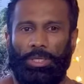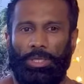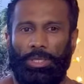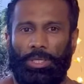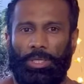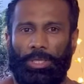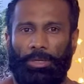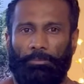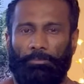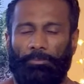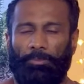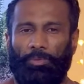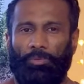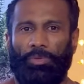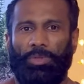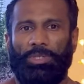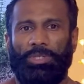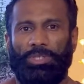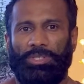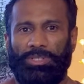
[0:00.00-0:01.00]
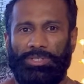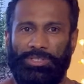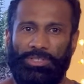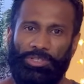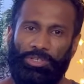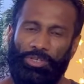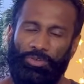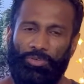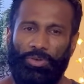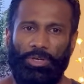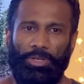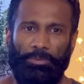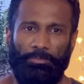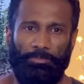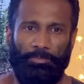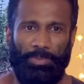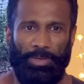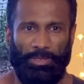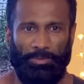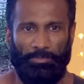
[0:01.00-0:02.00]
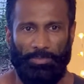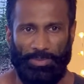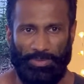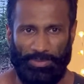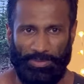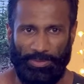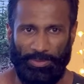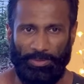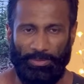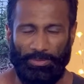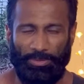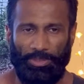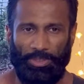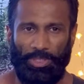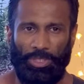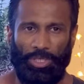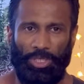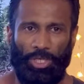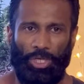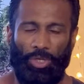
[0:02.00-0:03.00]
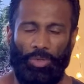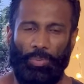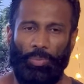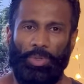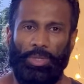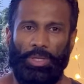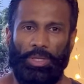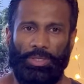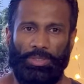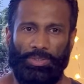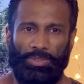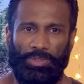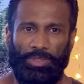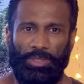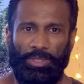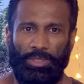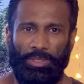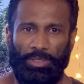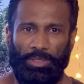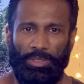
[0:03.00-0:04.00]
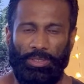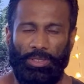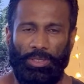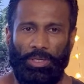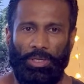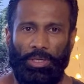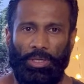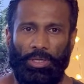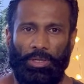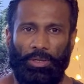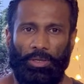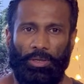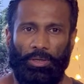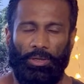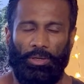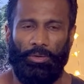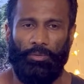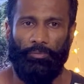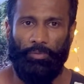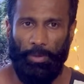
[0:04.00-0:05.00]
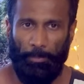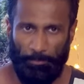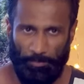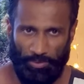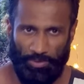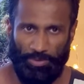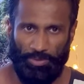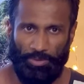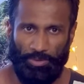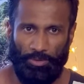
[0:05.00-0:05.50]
Yeah, we just define back muscle. We can see traps